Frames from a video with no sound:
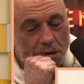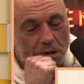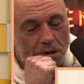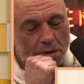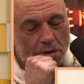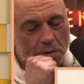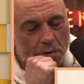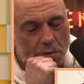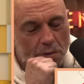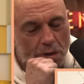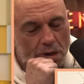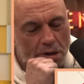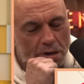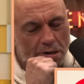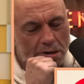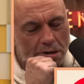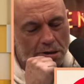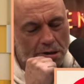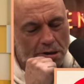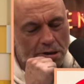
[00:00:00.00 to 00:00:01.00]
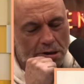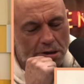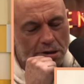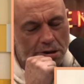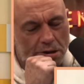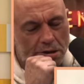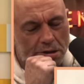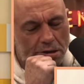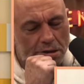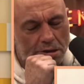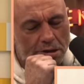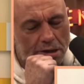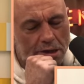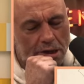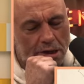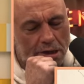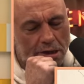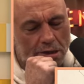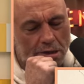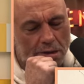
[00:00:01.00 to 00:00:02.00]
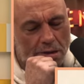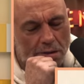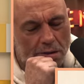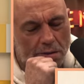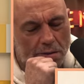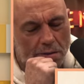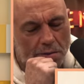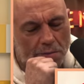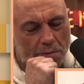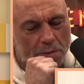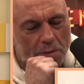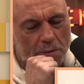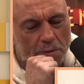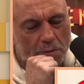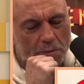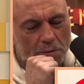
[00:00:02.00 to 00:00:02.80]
And the wildest thing is that people are